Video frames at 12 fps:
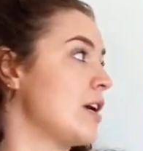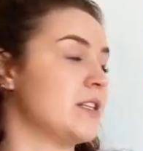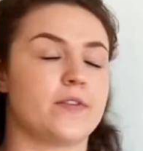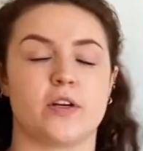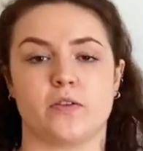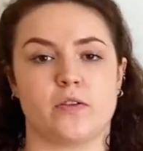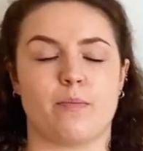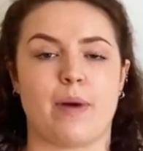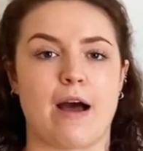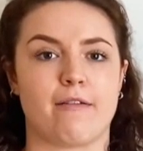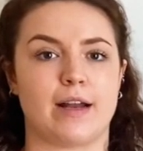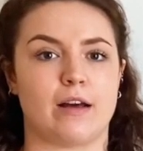transversals on
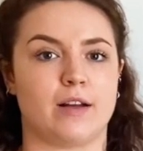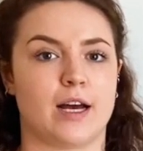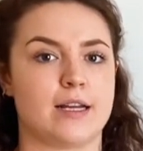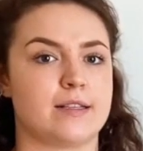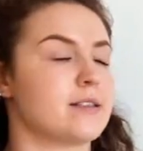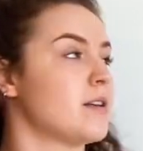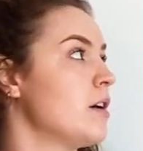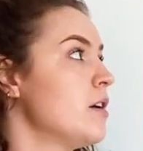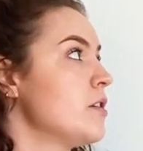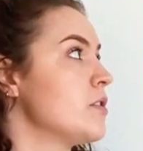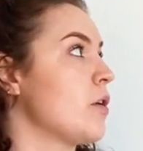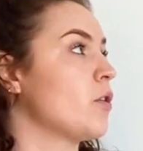parallel lines.
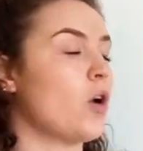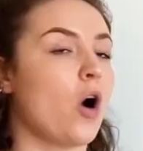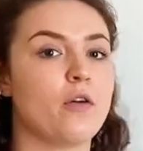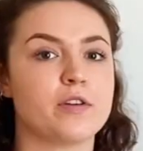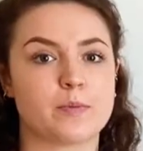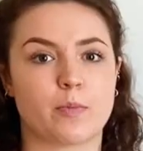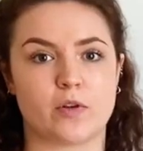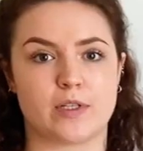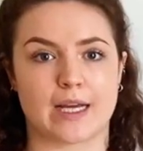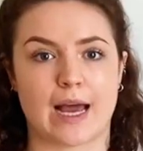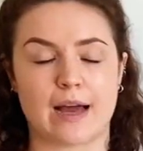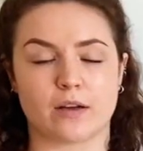So corresponding